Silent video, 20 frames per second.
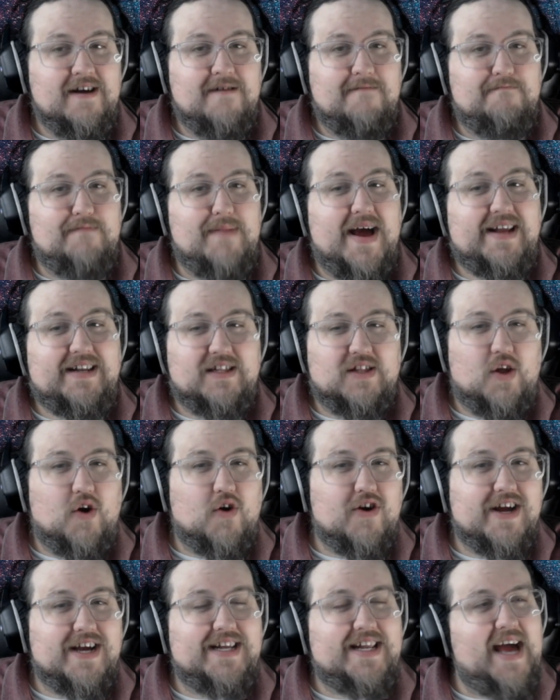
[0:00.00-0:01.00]

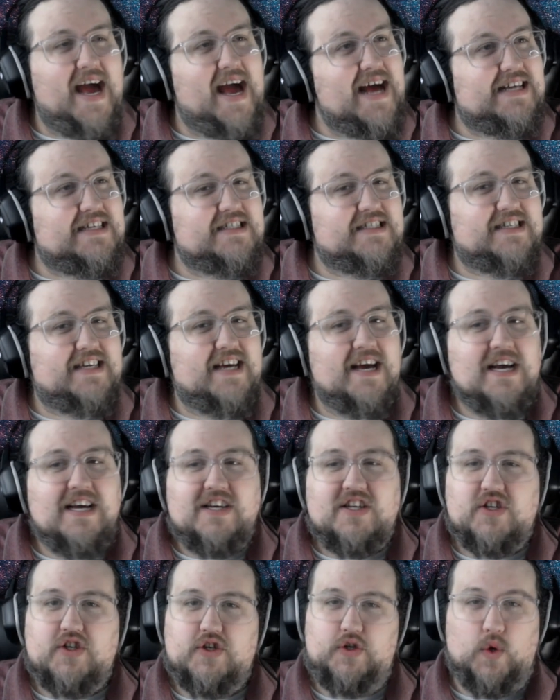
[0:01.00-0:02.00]
Mandalorian-esque
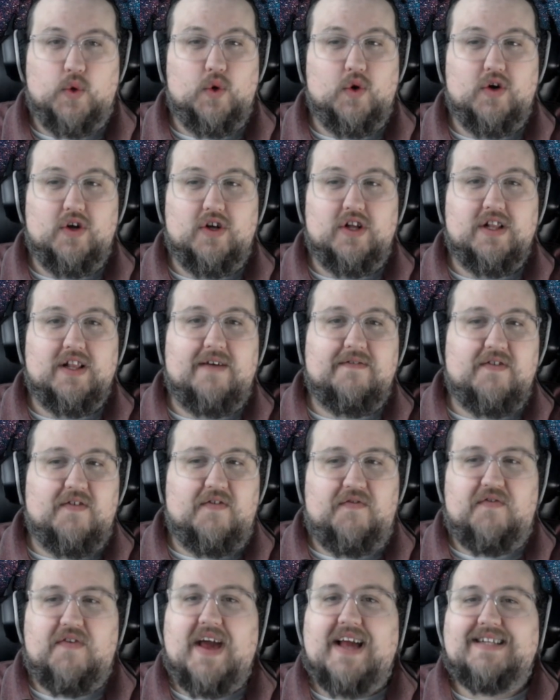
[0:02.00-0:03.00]
duel of the
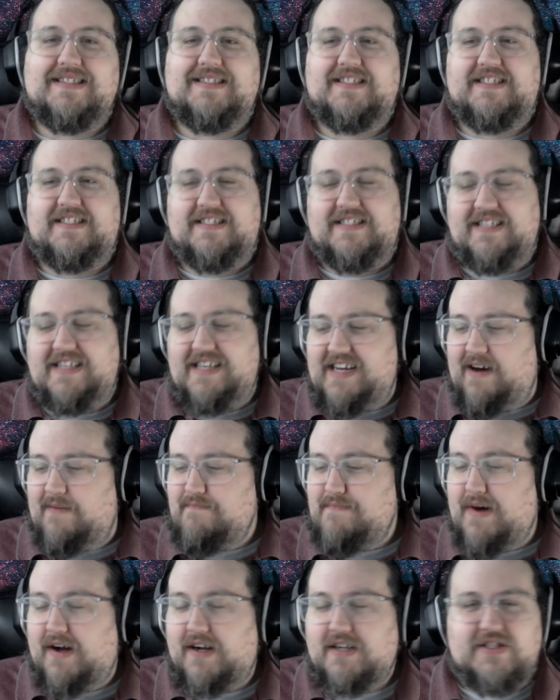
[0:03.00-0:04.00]
fates
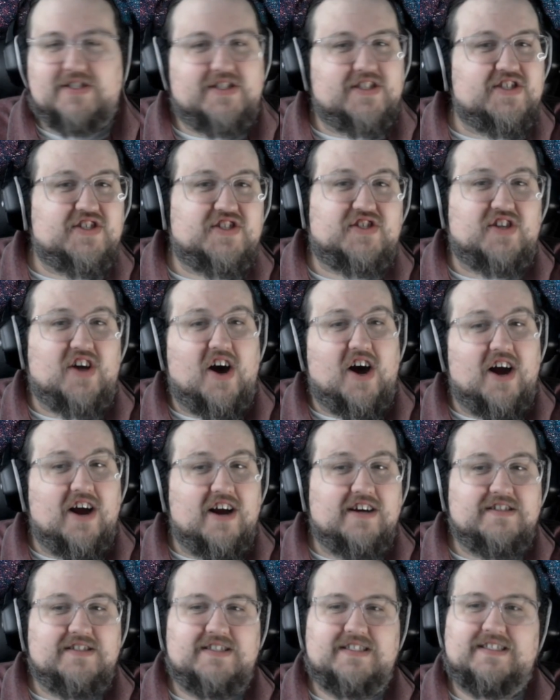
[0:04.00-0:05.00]
amongst the
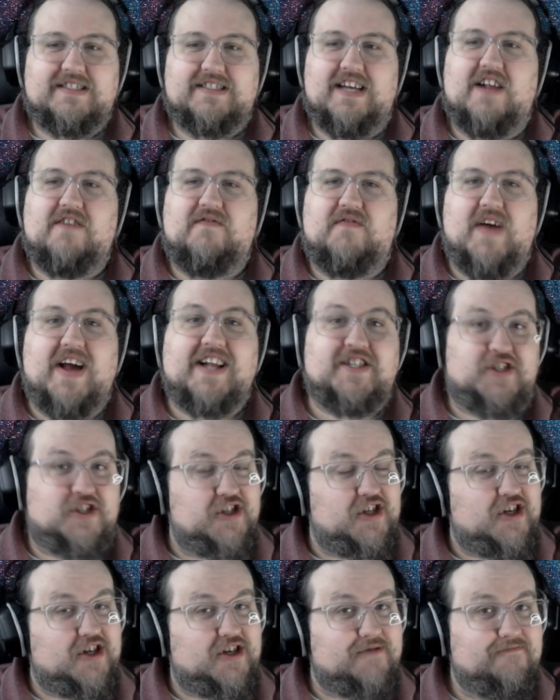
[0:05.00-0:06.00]
stars
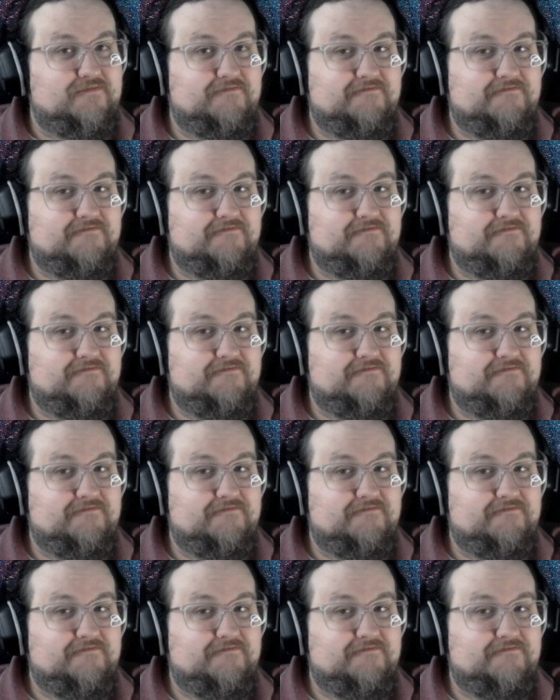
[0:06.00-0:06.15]
adventure.